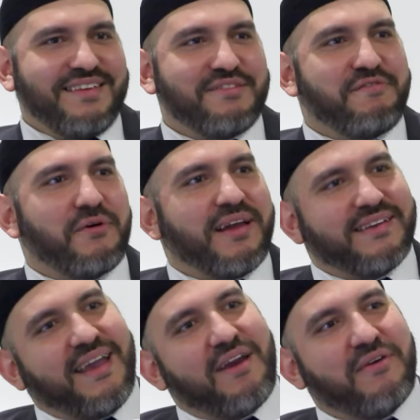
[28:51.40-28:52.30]
doesn't feel
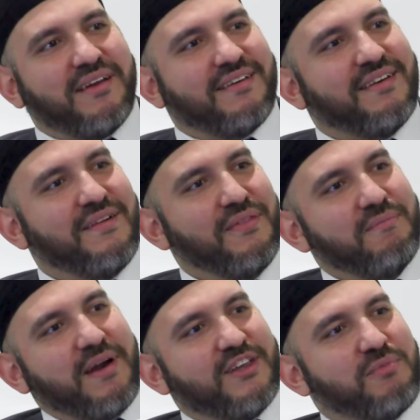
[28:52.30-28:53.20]
like caring
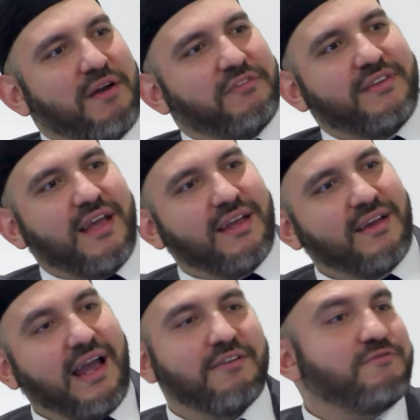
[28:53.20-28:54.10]
by his wife today,
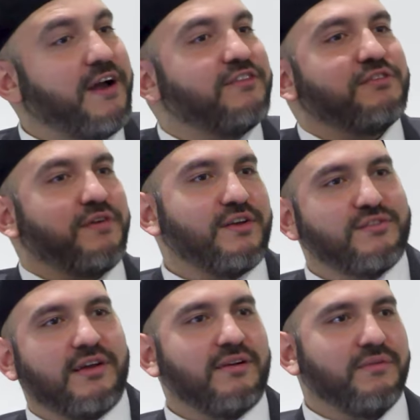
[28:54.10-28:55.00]
and vice
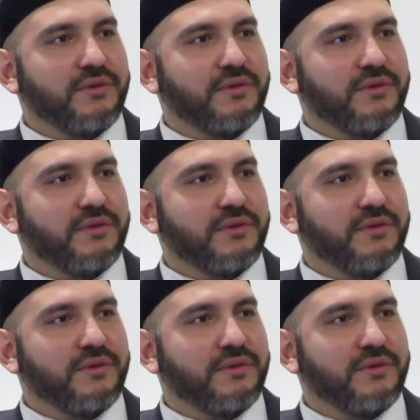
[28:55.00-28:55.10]
versa.